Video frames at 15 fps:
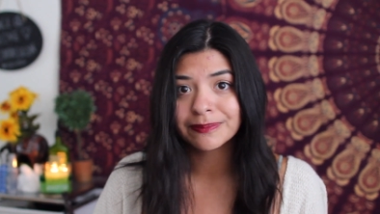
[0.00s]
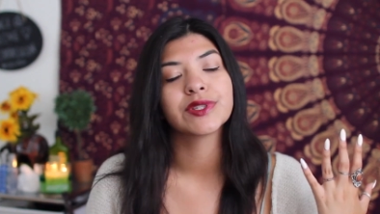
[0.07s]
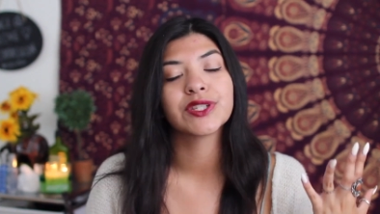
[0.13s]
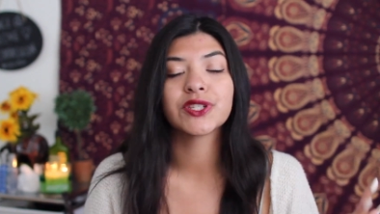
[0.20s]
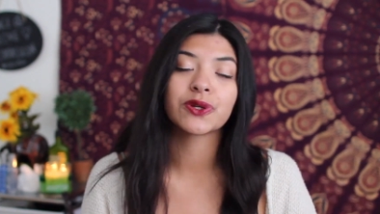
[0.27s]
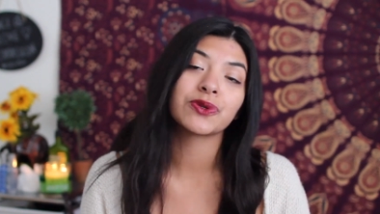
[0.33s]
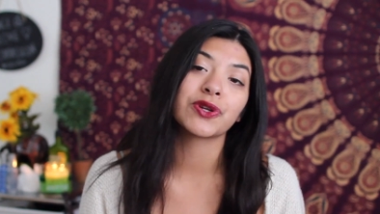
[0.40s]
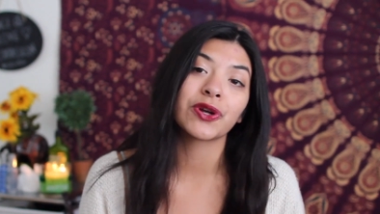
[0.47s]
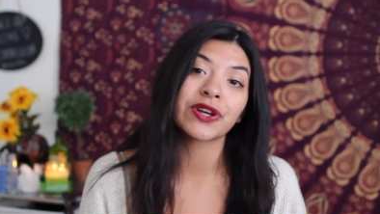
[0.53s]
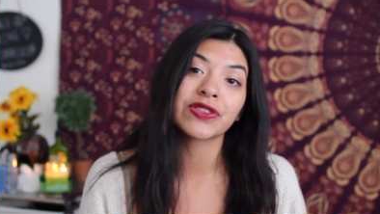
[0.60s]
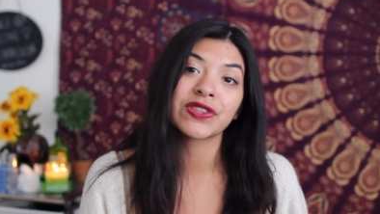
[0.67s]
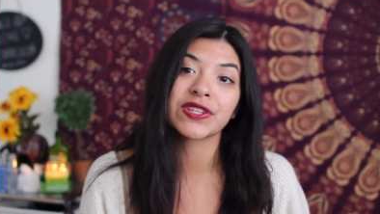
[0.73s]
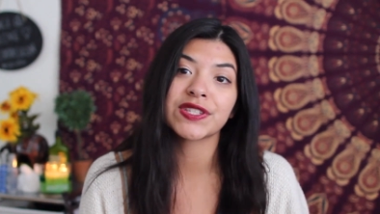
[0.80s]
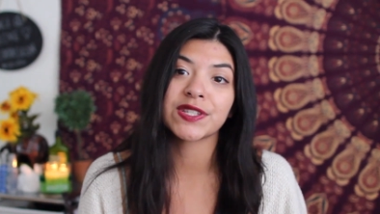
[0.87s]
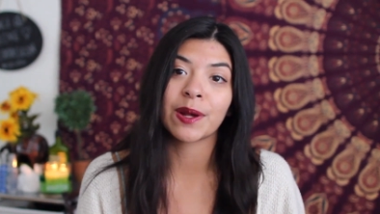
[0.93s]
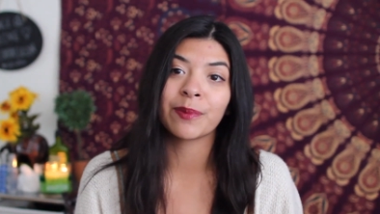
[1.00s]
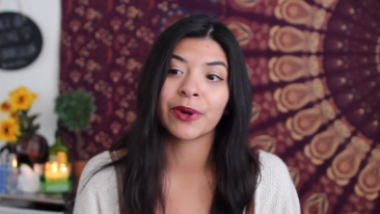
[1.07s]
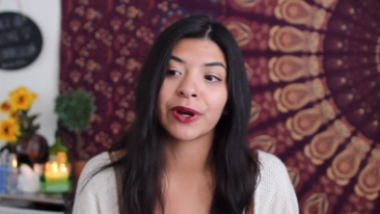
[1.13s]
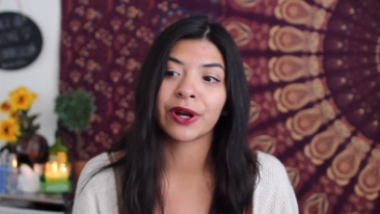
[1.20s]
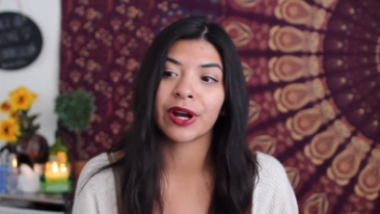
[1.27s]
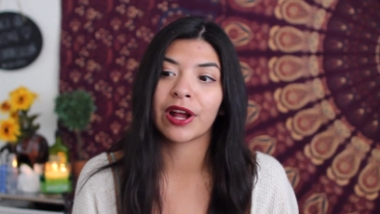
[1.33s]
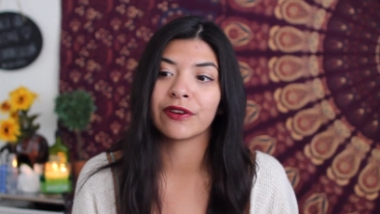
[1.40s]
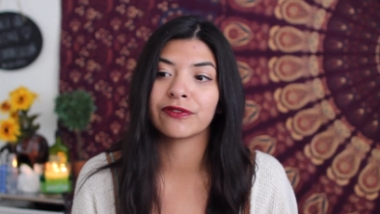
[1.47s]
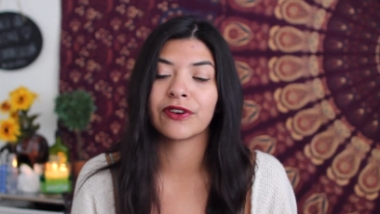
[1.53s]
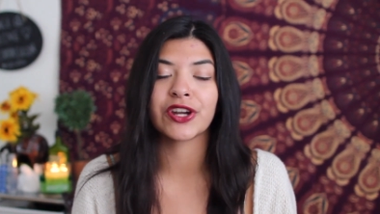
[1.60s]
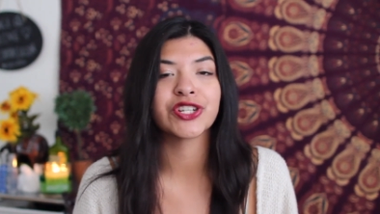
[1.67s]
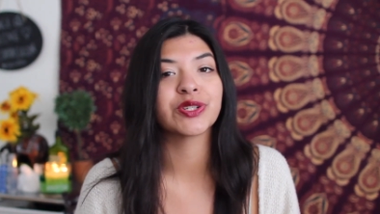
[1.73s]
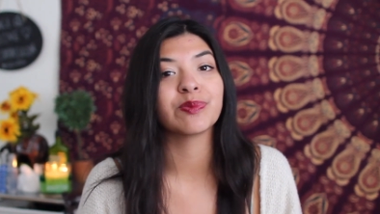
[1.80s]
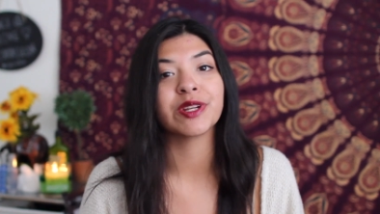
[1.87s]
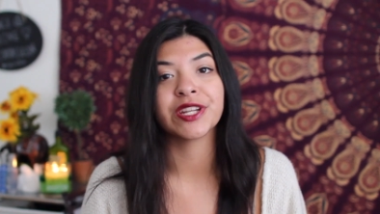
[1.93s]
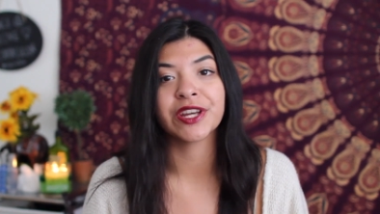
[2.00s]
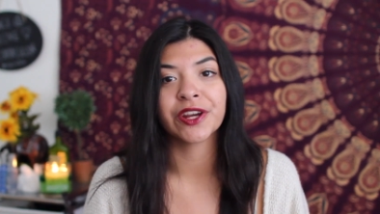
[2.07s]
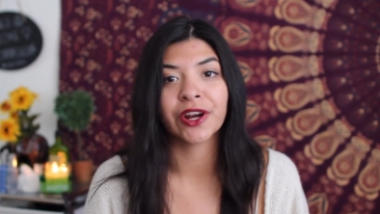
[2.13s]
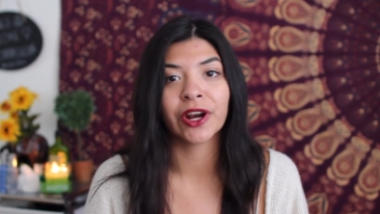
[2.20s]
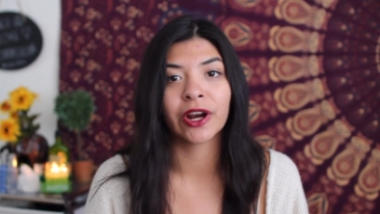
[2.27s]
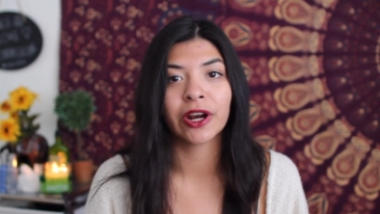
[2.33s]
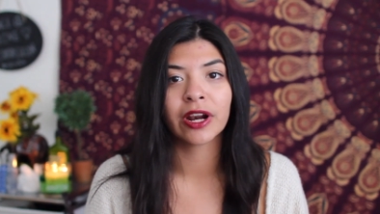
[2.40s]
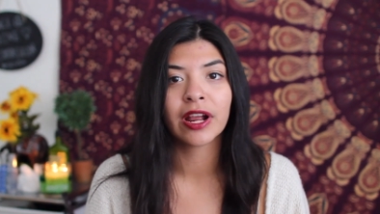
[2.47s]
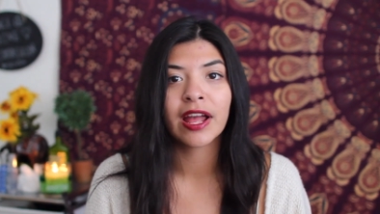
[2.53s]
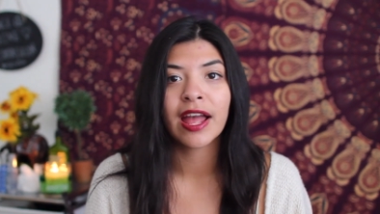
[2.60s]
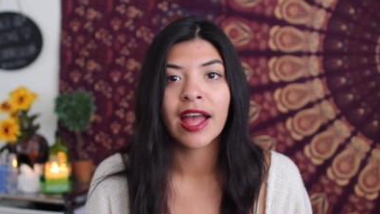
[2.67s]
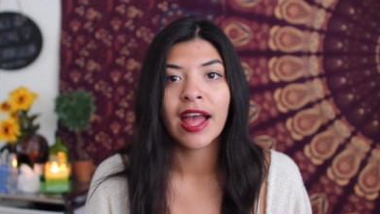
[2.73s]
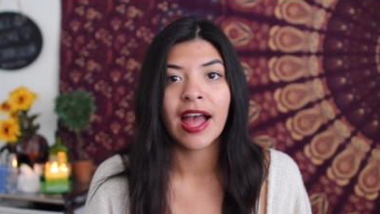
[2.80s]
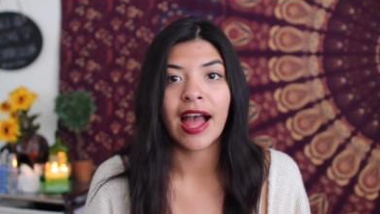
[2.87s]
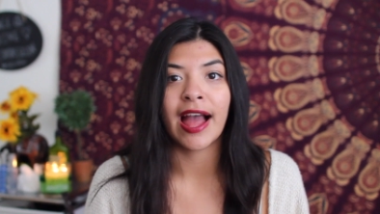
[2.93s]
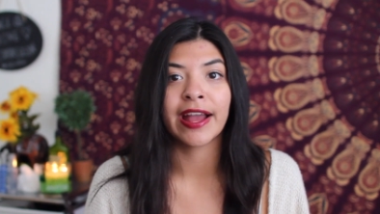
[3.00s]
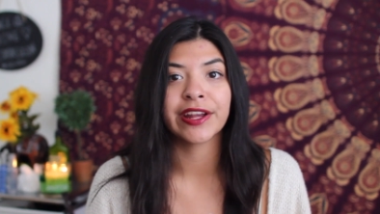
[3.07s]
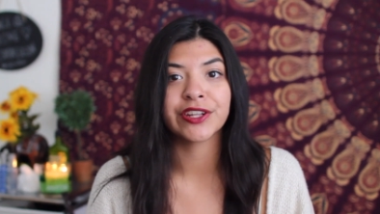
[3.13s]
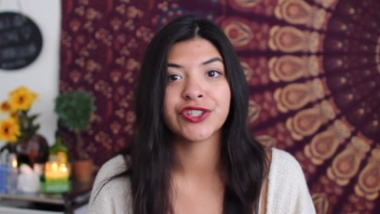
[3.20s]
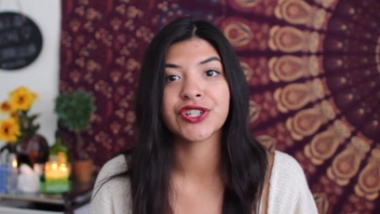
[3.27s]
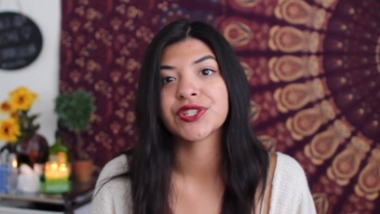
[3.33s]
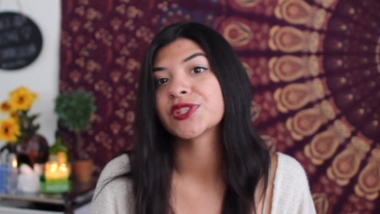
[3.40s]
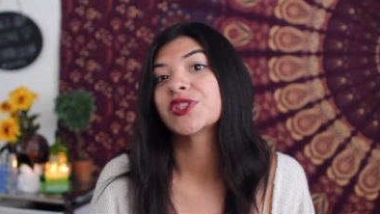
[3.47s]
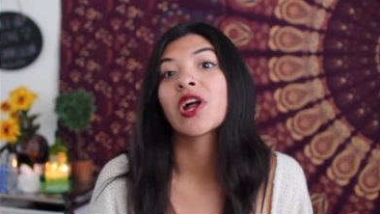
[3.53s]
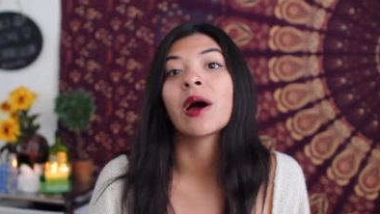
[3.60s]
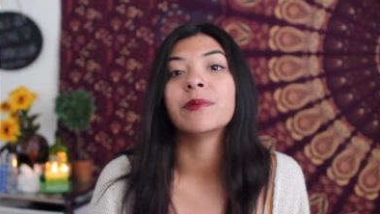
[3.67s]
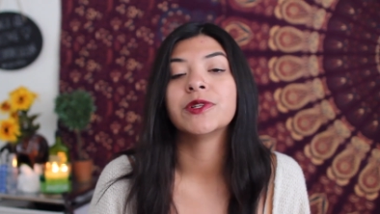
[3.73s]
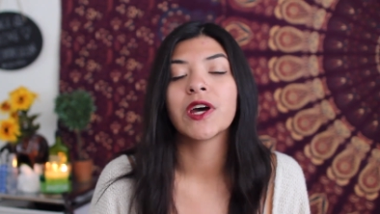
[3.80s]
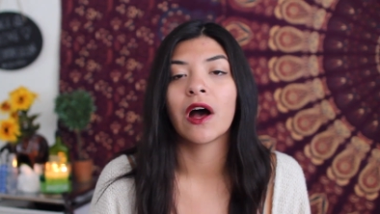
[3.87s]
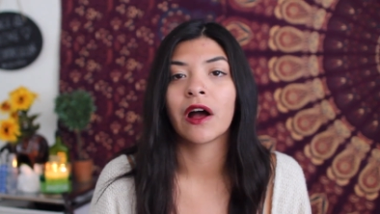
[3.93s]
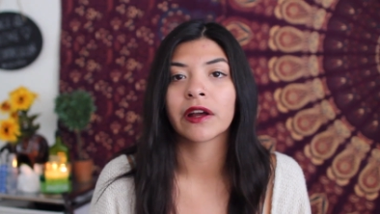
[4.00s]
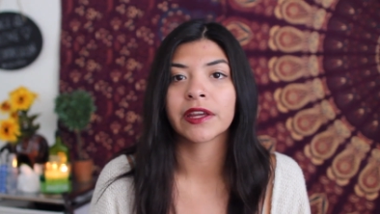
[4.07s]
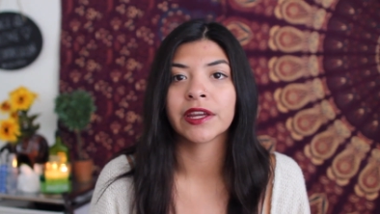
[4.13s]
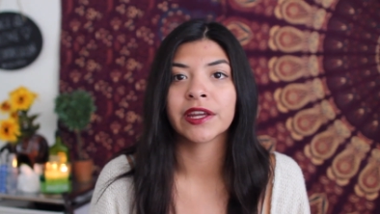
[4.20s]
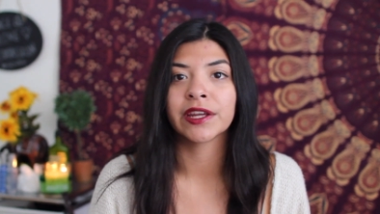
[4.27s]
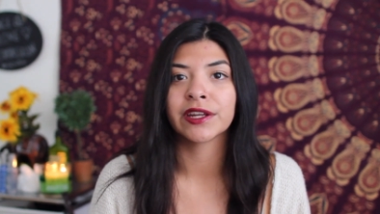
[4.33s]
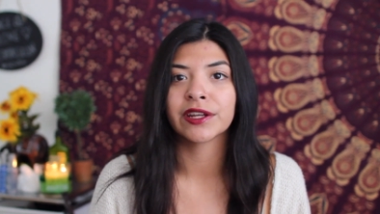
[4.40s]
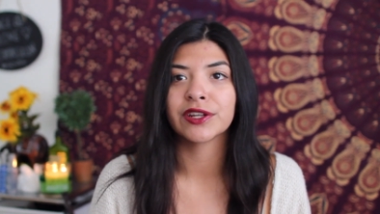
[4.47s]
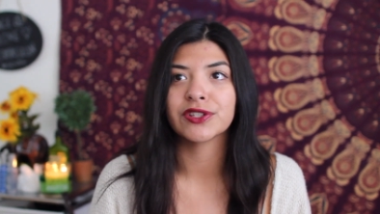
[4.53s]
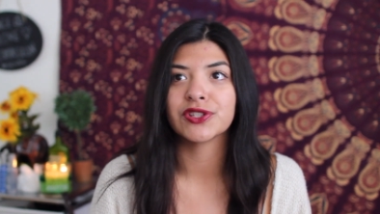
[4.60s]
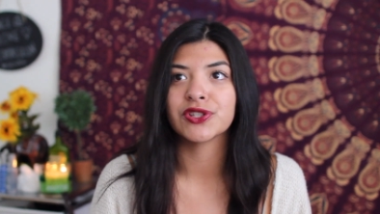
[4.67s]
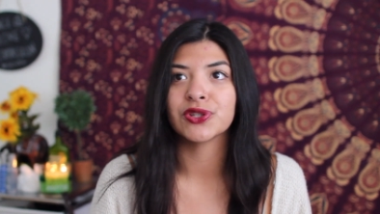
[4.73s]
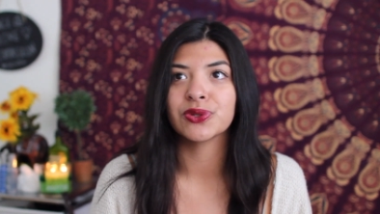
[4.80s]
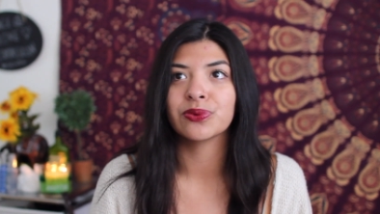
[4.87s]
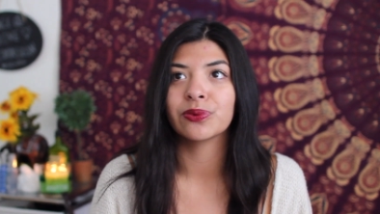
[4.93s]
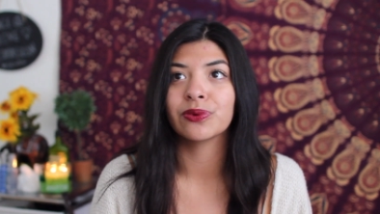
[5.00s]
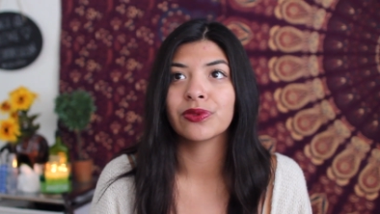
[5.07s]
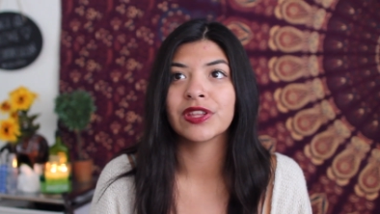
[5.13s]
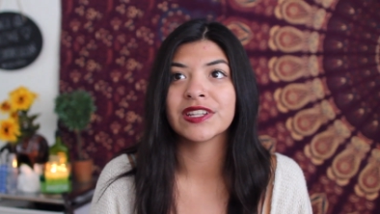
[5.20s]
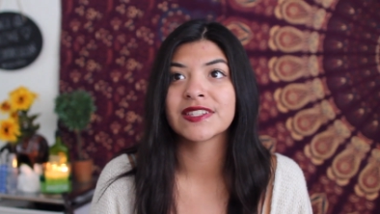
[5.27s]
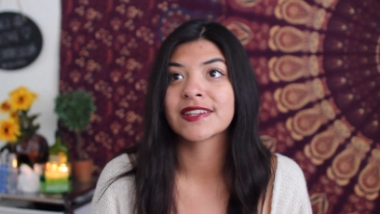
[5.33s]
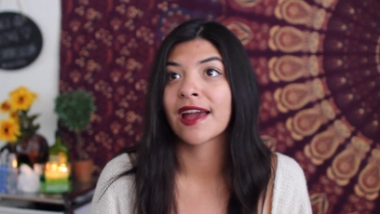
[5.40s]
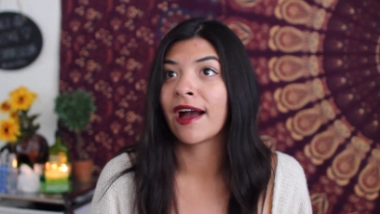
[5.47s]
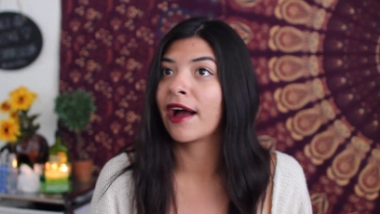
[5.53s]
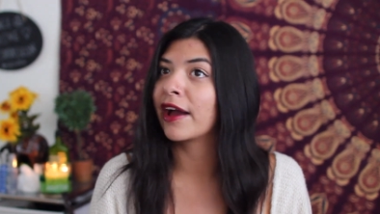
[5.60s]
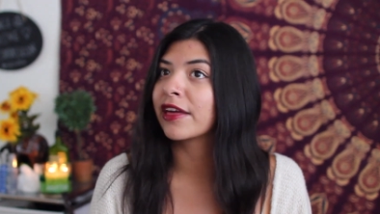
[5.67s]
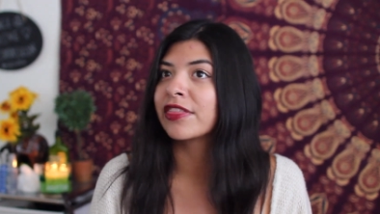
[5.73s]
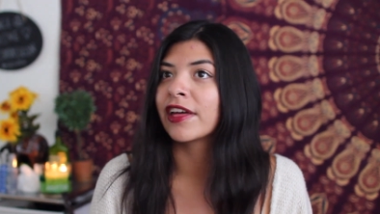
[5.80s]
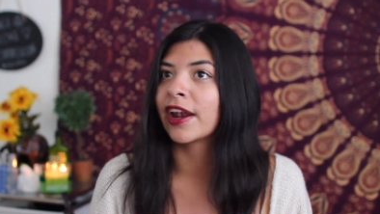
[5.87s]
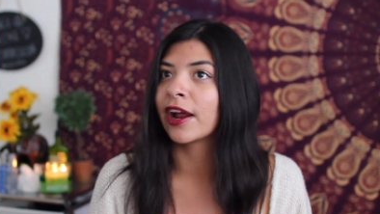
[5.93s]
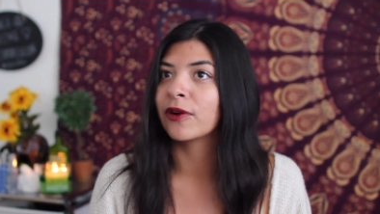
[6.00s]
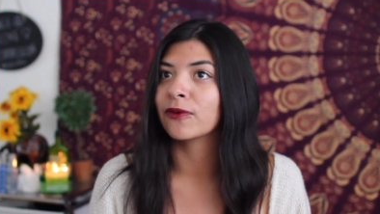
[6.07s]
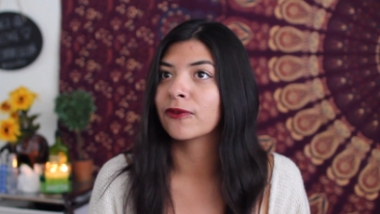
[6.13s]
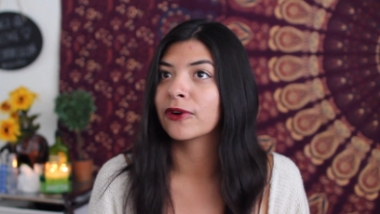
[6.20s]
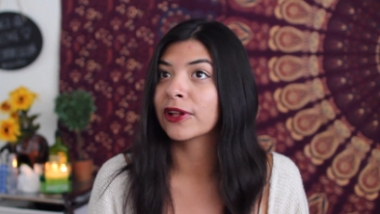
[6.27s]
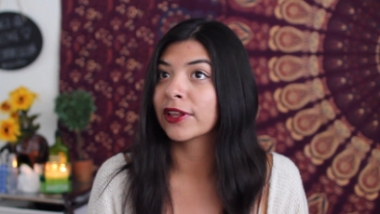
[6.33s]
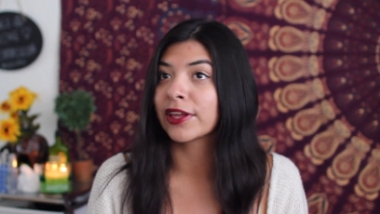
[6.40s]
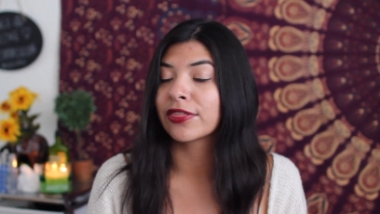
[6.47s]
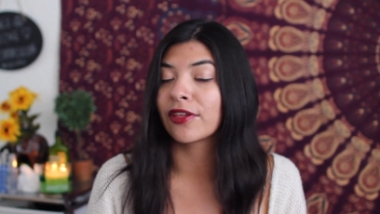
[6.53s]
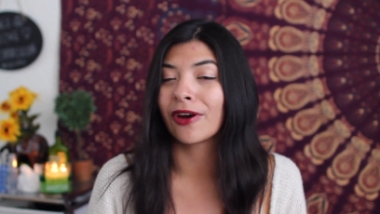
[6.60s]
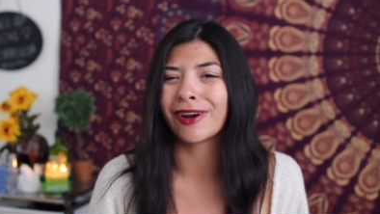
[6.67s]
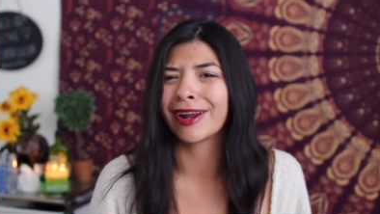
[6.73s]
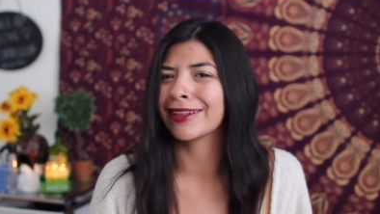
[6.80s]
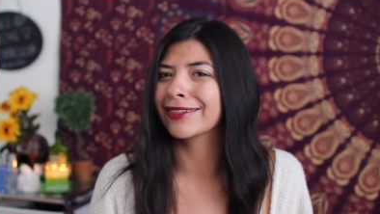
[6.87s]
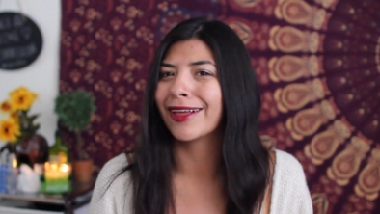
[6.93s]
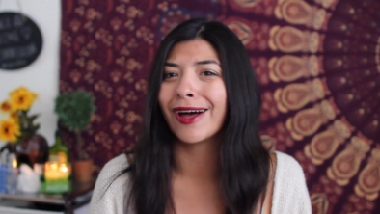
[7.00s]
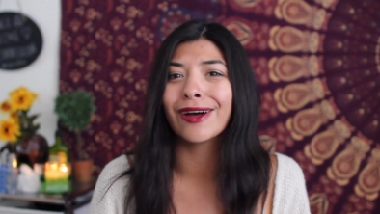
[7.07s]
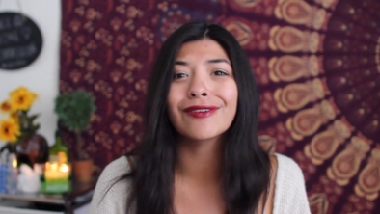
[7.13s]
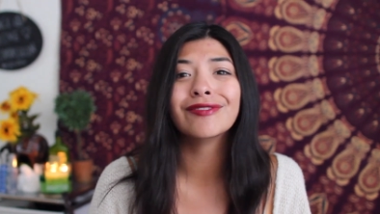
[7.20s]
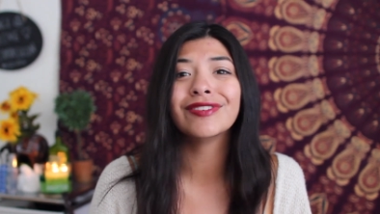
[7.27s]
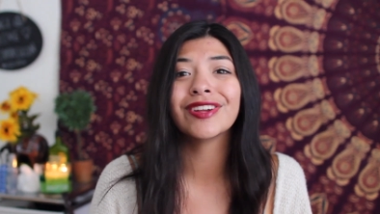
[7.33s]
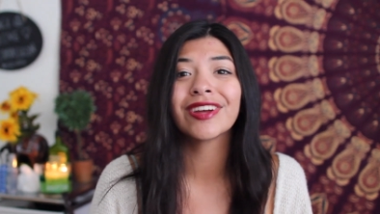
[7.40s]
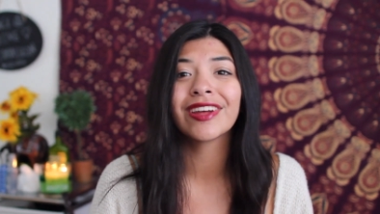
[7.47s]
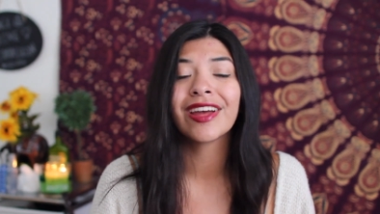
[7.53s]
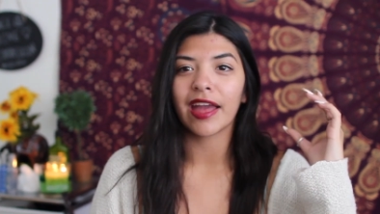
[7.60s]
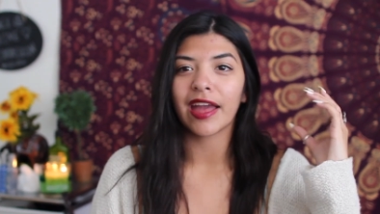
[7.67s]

So during the summer of freshman year, I had just stopped talking to this guy that I really thought I loved.